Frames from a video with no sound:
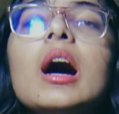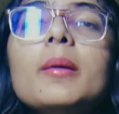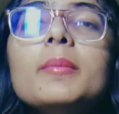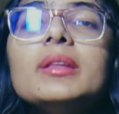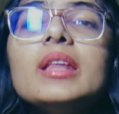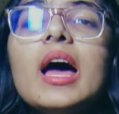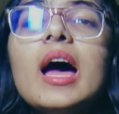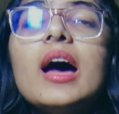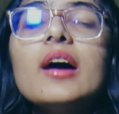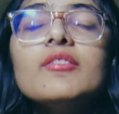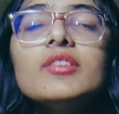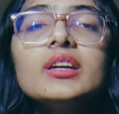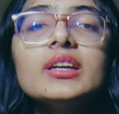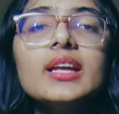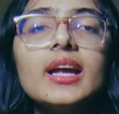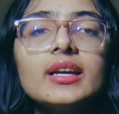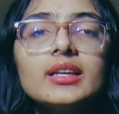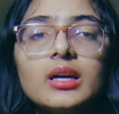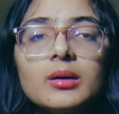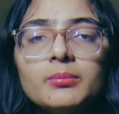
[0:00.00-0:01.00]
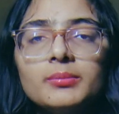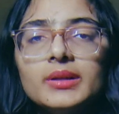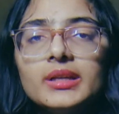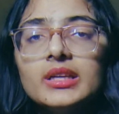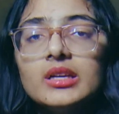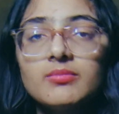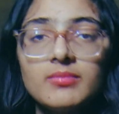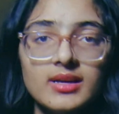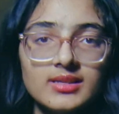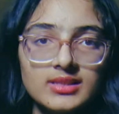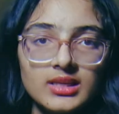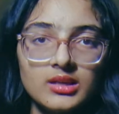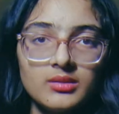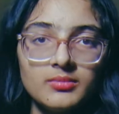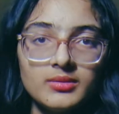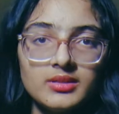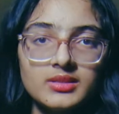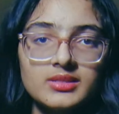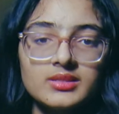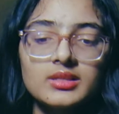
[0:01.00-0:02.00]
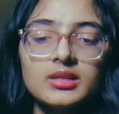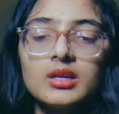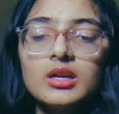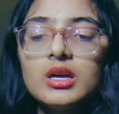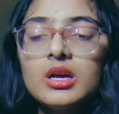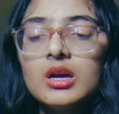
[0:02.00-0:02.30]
I mean, I haven't yet completed my syllabus.